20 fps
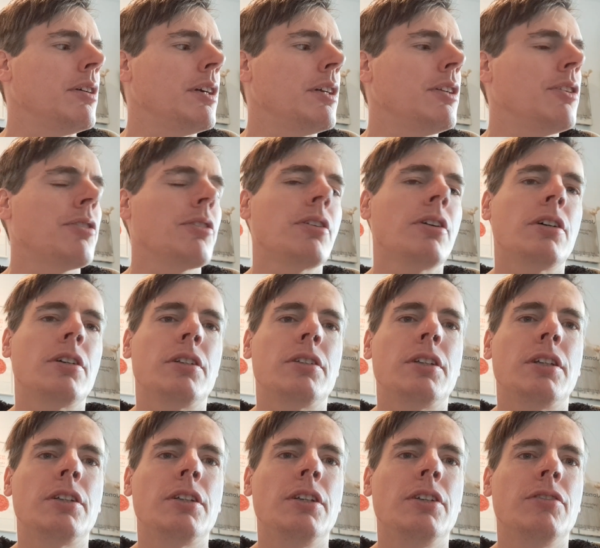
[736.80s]
discarded
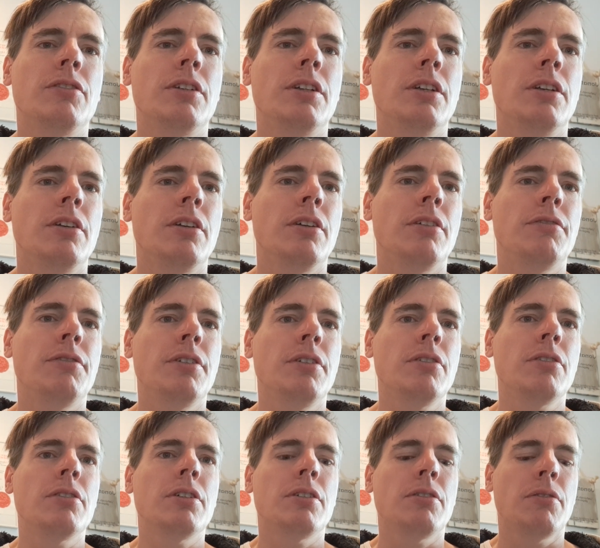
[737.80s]
that easily. If you
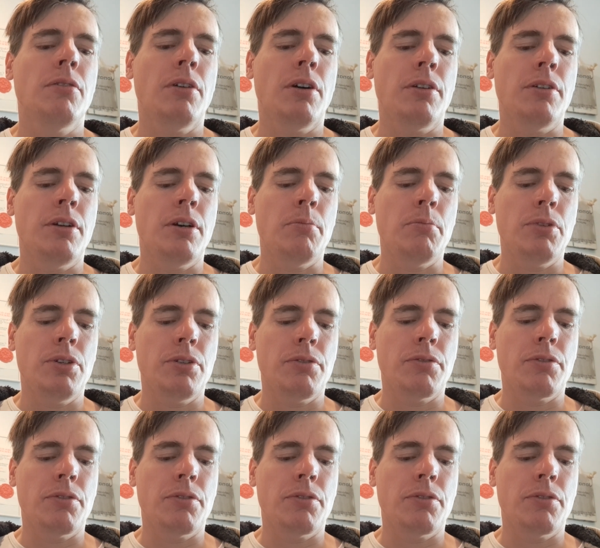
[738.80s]
look at the raw numbers,